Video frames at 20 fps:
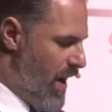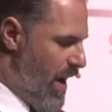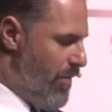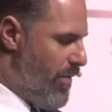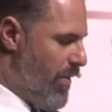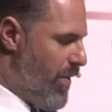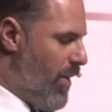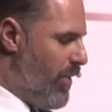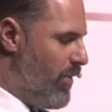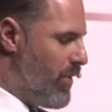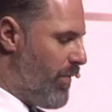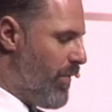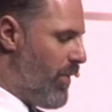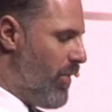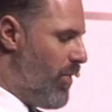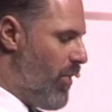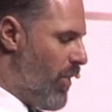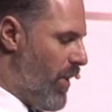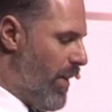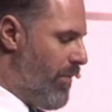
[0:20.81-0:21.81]
And for those of
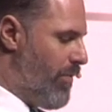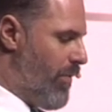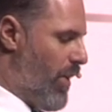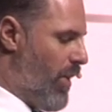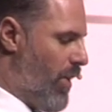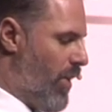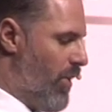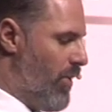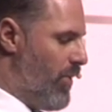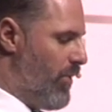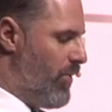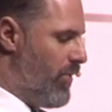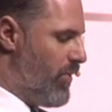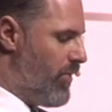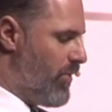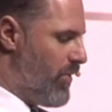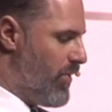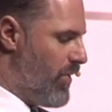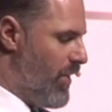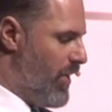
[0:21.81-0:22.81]
you looking for
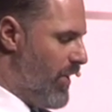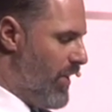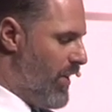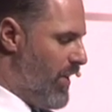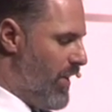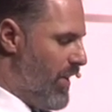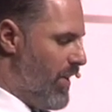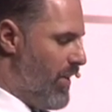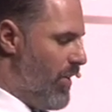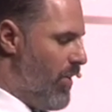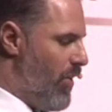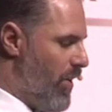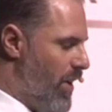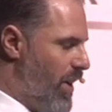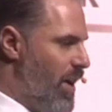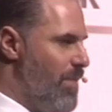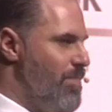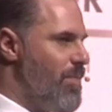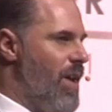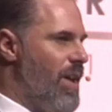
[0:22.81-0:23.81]
clues,
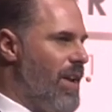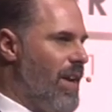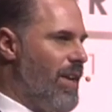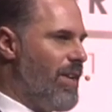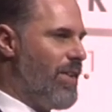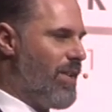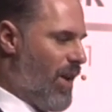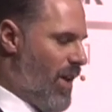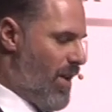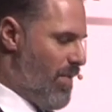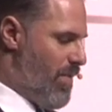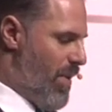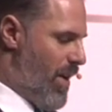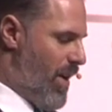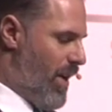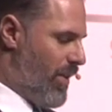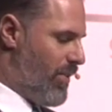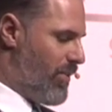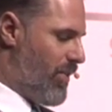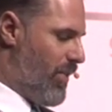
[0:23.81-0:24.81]
looking at Mining
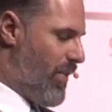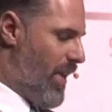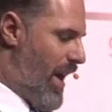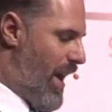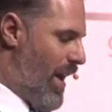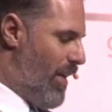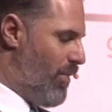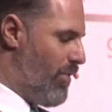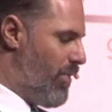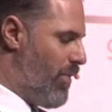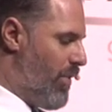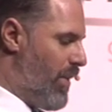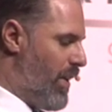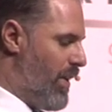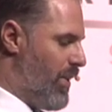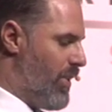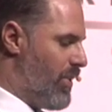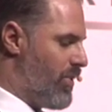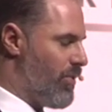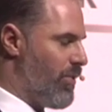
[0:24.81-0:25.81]
Indaba as to the health of the
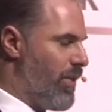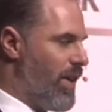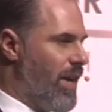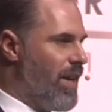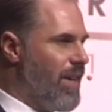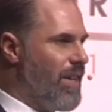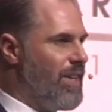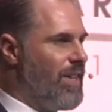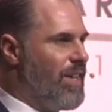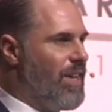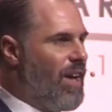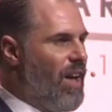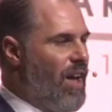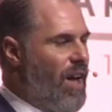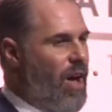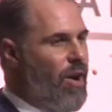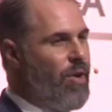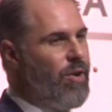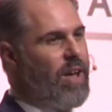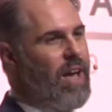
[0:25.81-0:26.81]
industry,
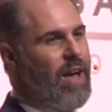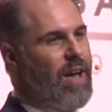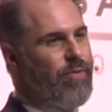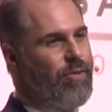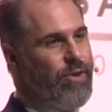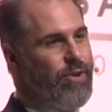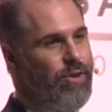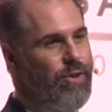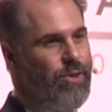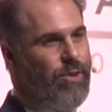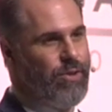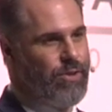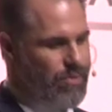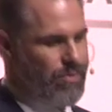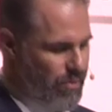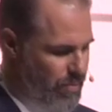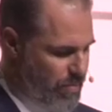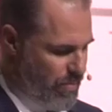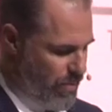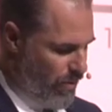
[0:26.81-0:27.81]
I only have good
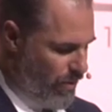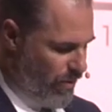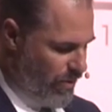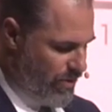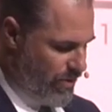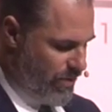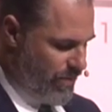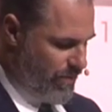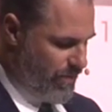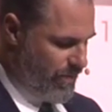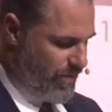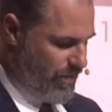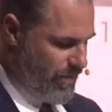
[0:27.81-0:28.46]
news to report.